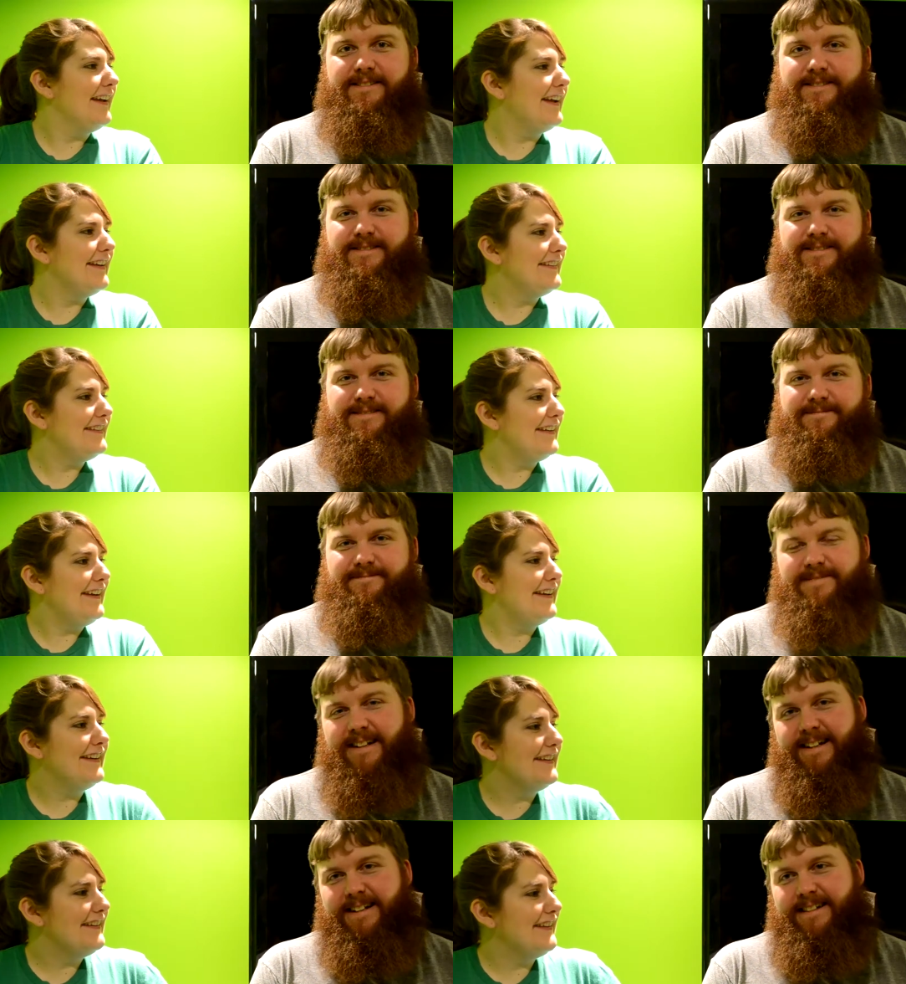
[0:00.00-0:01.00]
Speaker 1: It
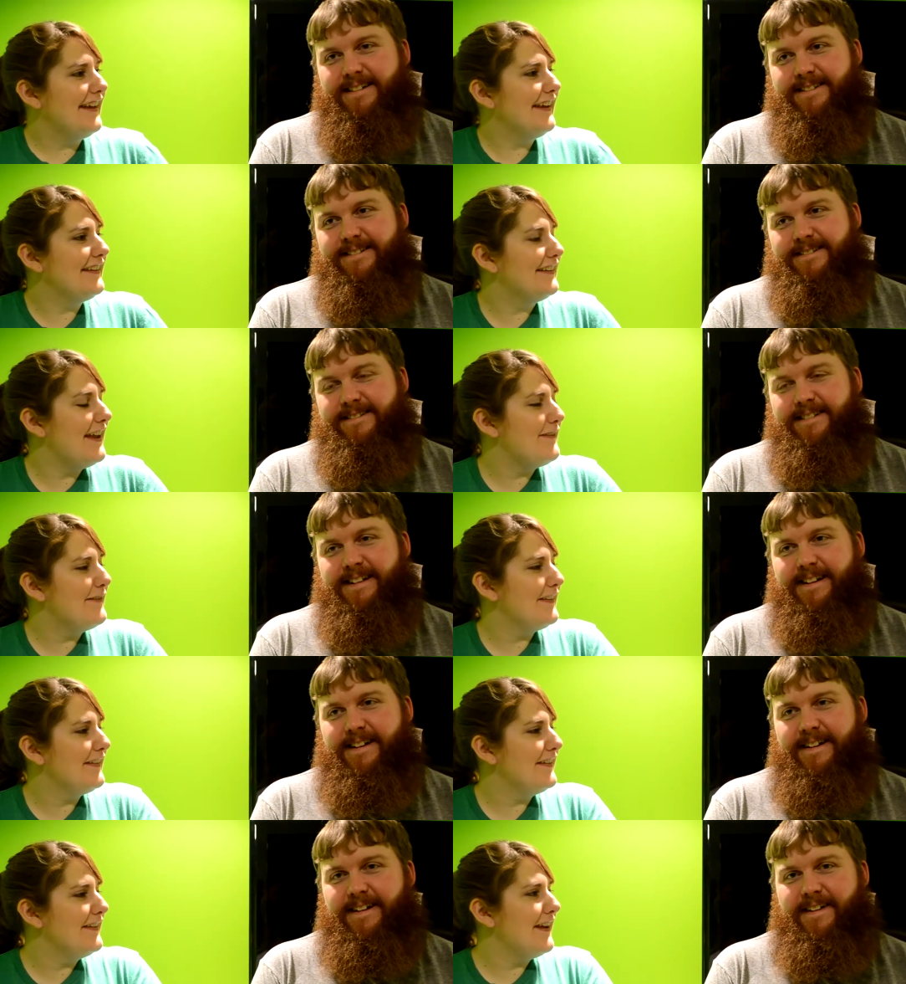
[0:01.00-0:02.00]
did. Like, it
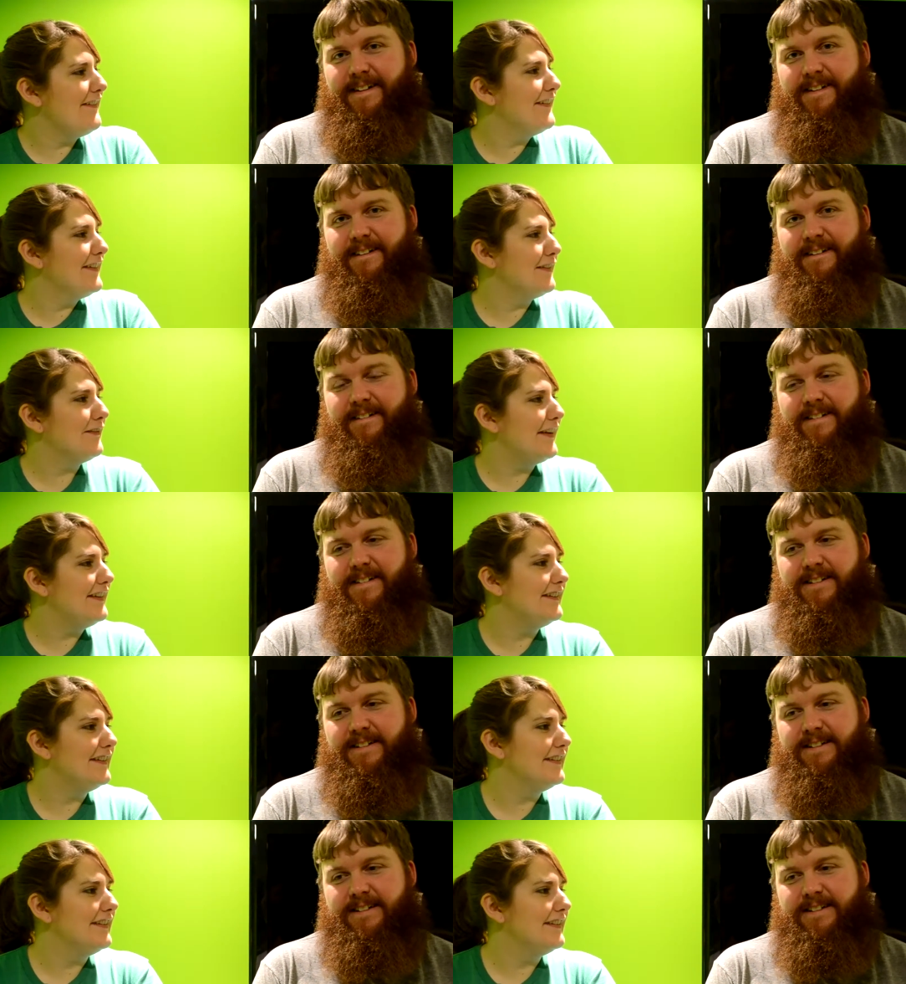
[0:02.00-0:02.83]
was the Noah switch and